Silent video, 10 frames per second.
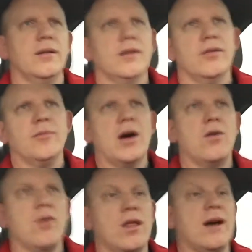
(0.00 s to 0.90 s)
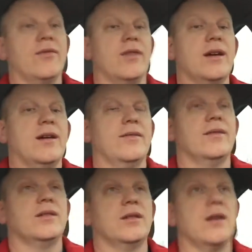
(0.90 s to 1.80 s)
of my oil life
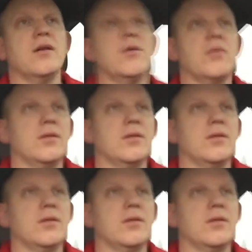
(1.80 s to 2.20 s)
left. So